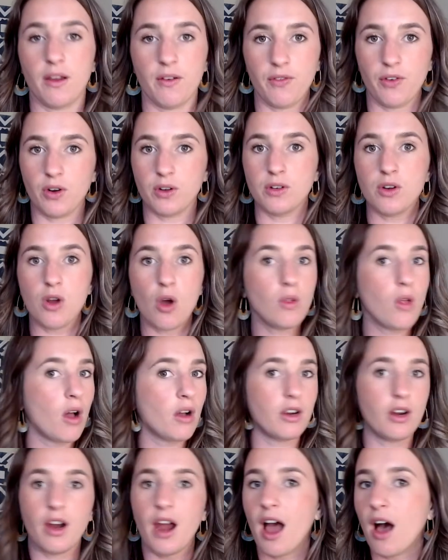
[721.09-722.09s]
or no
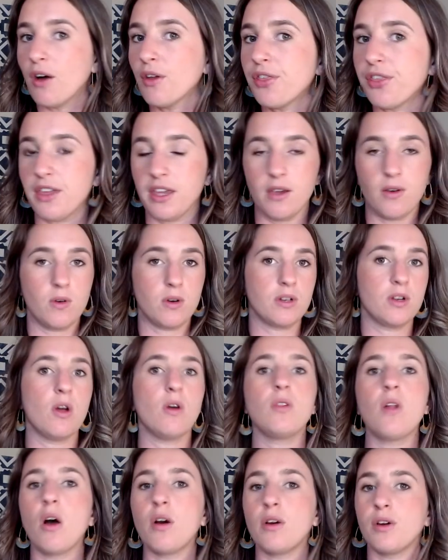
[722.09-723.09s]
longer healthy or no
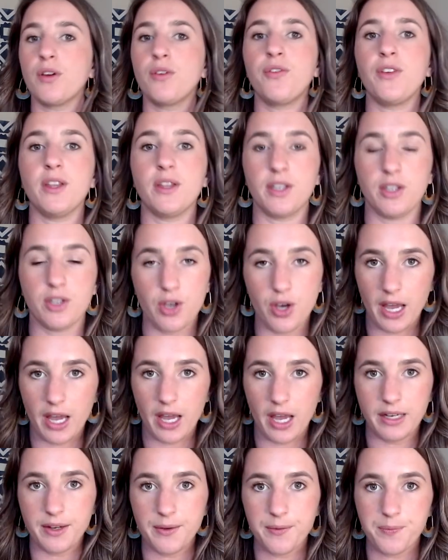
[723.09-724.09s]
longer feeling
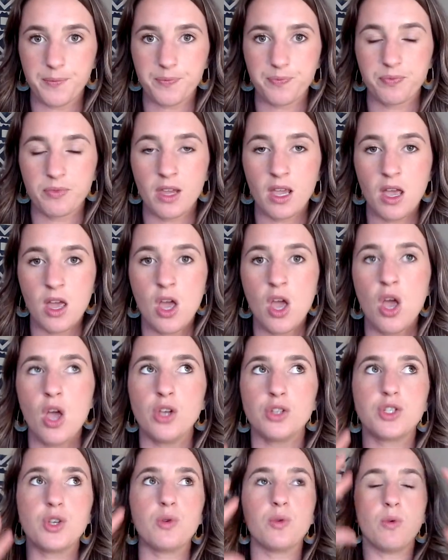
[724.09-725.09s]
good.
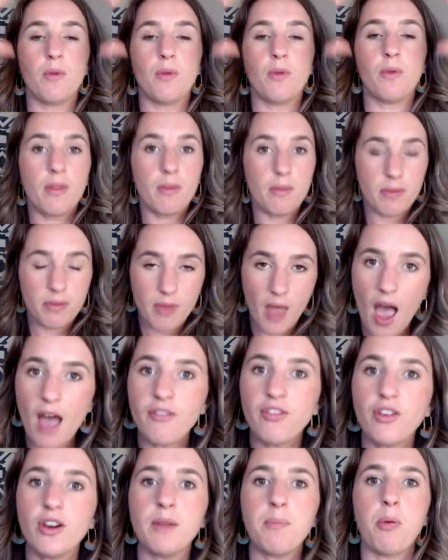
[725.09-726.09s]
So
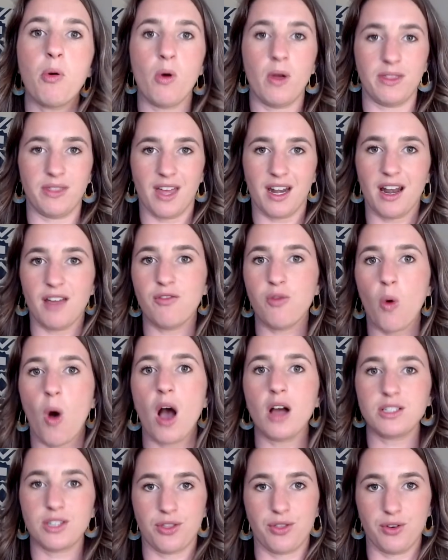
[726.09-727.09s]
every point that I've
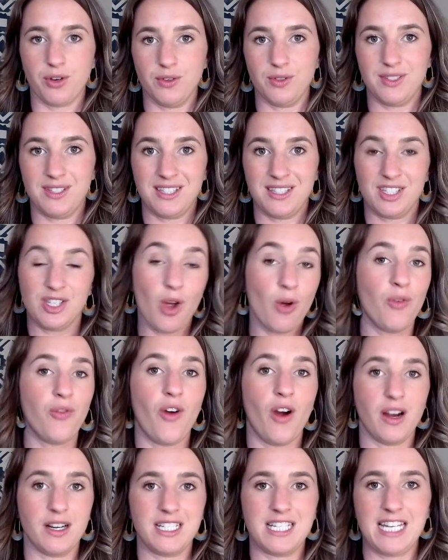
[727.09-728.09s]
walked through so
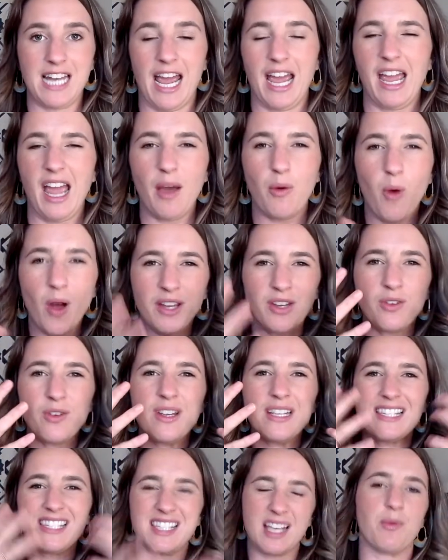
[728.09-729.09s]
far today, I want you to
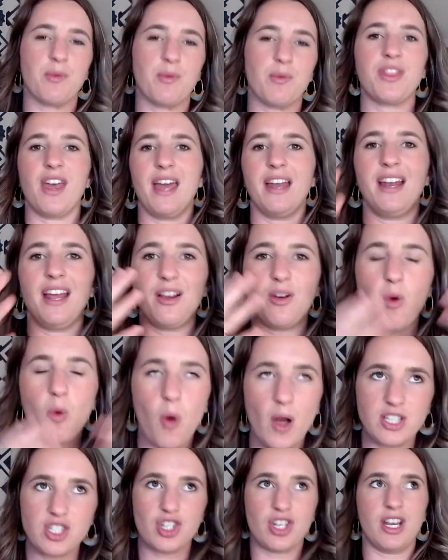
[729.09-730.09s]
sit with it and
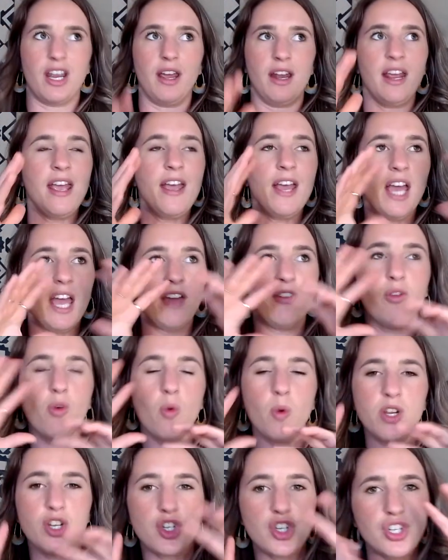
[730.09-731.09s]
question it. If
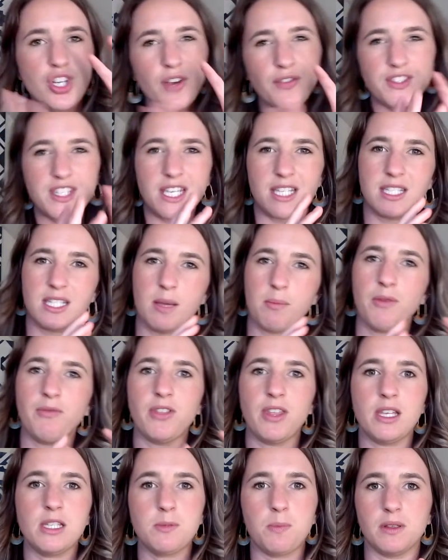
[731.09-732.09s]
we shifted some of
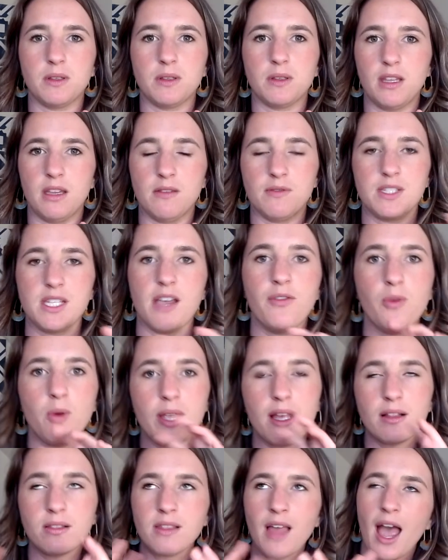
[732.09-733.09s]
these beliefs, if we
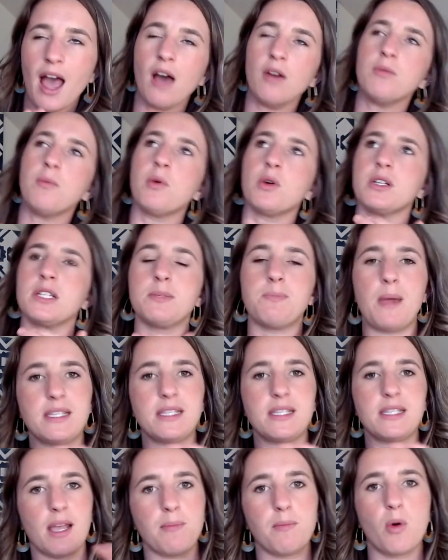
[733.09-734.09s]
allowed more
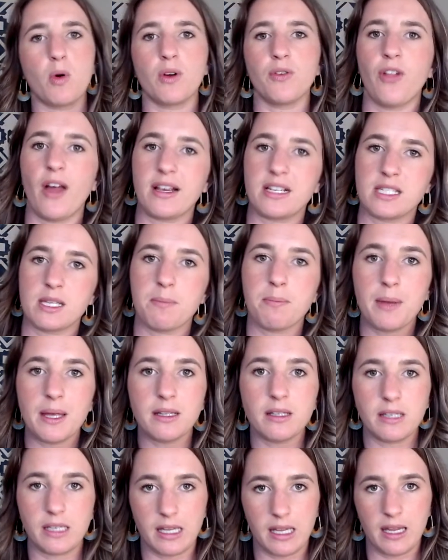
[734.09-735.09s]
space and more
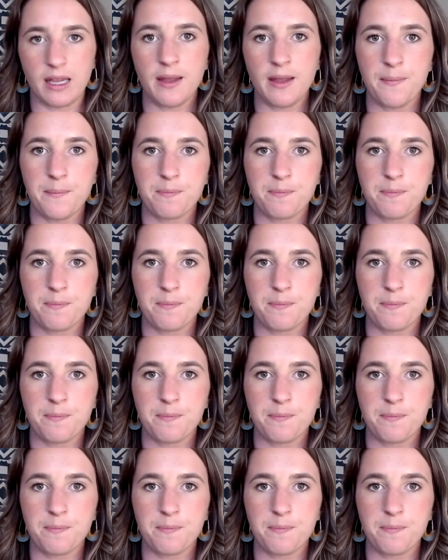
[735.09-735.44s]
flexibility,